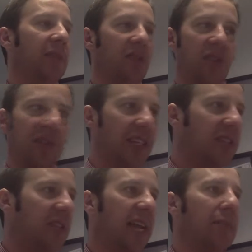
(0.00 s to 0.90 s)
So the
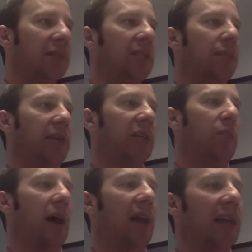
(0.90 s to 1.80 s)
thesis statement simply is
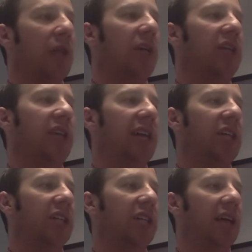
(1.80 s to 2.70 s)
bilingual
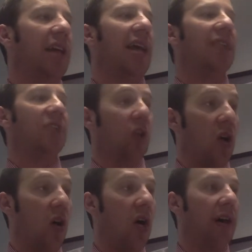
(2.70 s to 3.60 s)
education has a
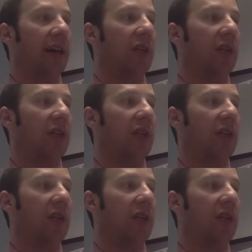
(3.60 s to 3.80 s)
long and